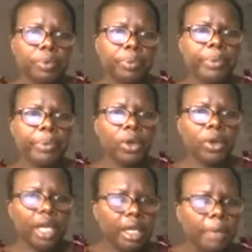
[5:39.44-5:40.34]

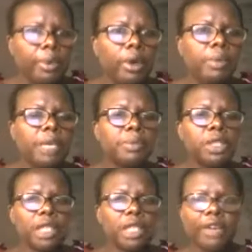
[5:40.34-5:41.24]
myocardial problems,
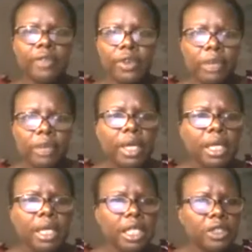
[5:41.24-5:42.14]
they have
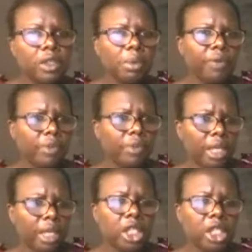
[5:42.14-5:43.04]
arrhythmias, and some of the
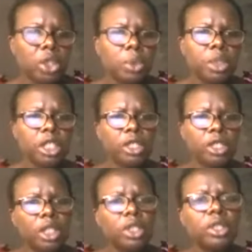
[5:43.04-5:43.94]
medications which are
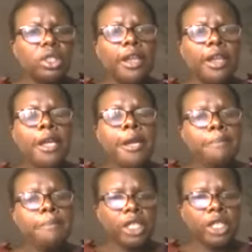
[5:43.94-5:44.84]
used in treating
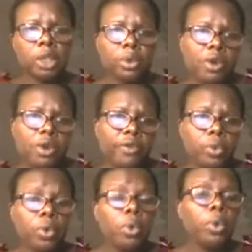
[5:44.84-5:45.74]
patients with
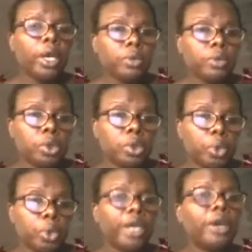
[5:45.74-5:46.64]
COVID, which
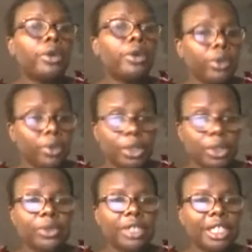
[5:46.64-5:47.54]
were used
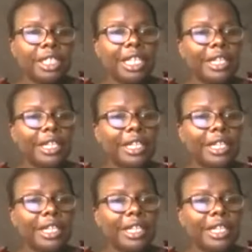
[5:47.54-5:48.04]
originally,